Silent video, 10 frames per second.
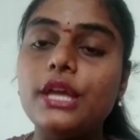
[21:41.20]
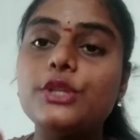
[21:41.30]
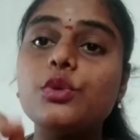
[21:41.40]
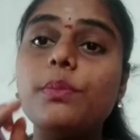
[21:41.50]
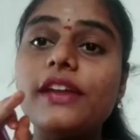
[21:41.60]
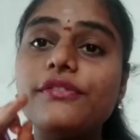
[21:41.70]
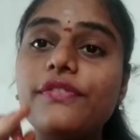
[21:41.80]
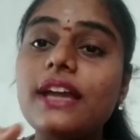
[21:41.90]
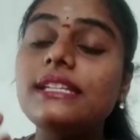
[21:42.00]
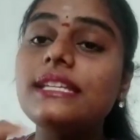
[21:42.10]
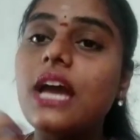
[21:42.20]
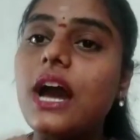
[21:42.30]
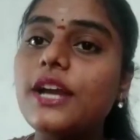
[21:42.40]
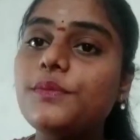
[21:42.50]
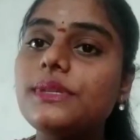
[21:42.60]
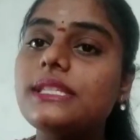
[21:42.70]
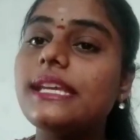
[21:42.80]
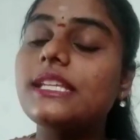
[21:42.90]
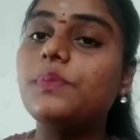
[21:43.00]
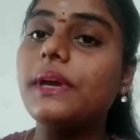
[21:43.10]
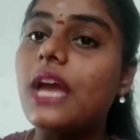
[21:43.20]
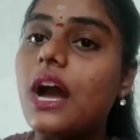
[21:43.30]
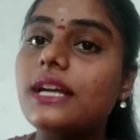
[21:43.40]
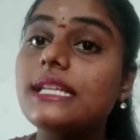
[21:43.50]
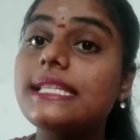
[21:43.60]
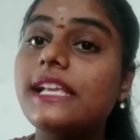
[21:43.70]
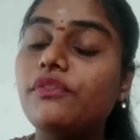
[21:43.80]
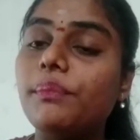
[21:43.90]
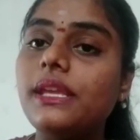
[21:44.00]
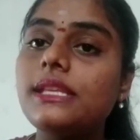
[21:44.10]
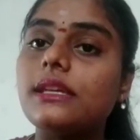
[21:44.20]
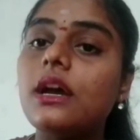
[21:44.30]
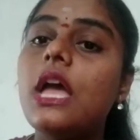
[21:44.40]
So by finding our mistakes by ourselves means